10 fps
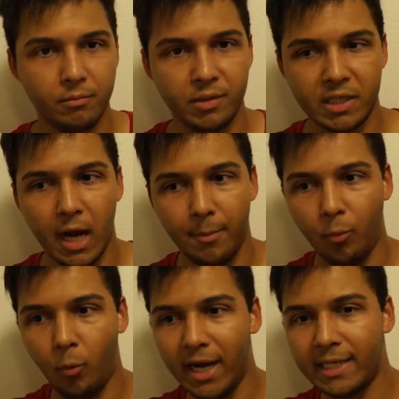stop
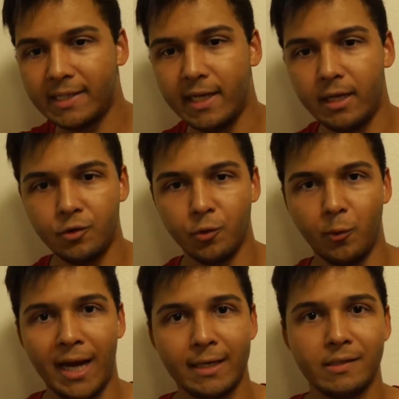wasting
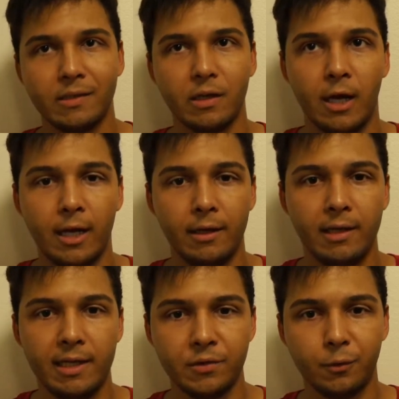directs on
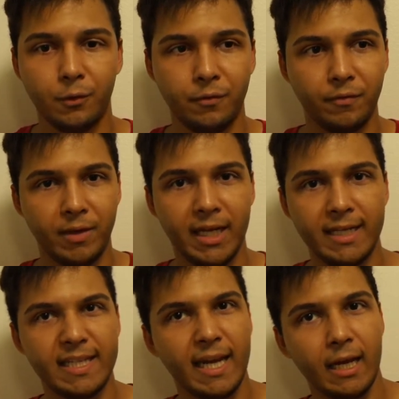these sort of
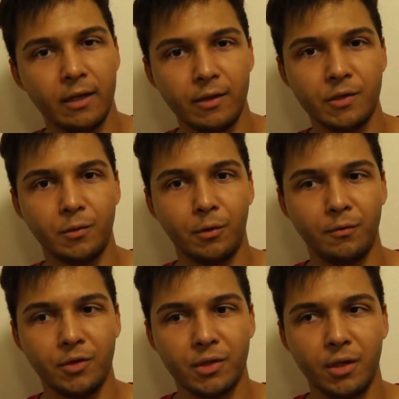
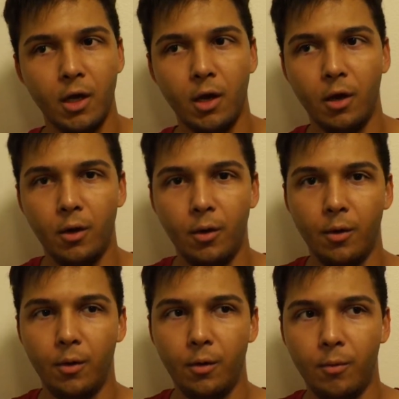just,
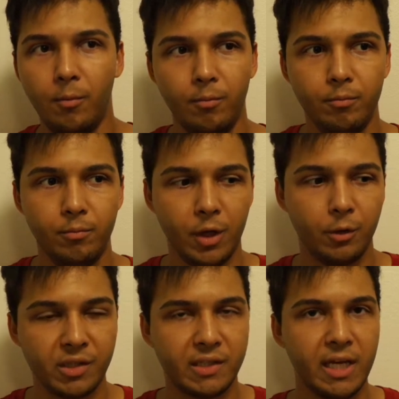you know,
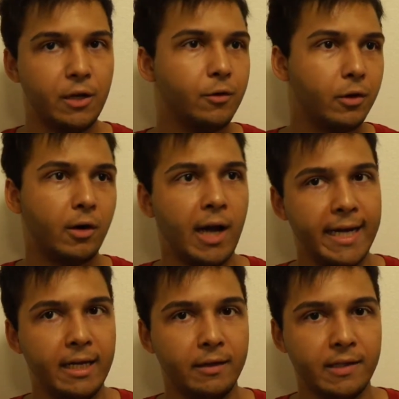
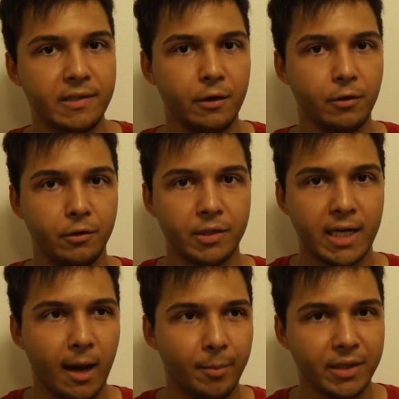on these singular
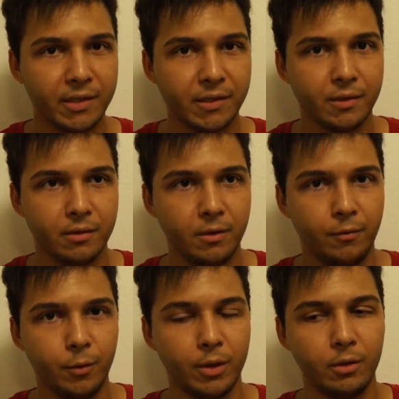topics,
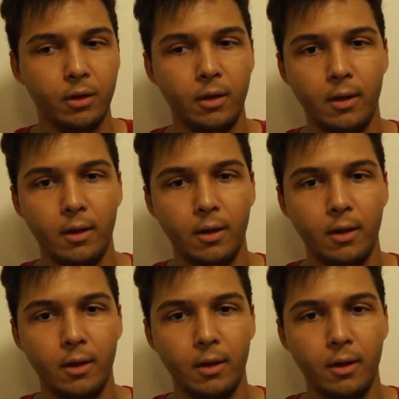if you will.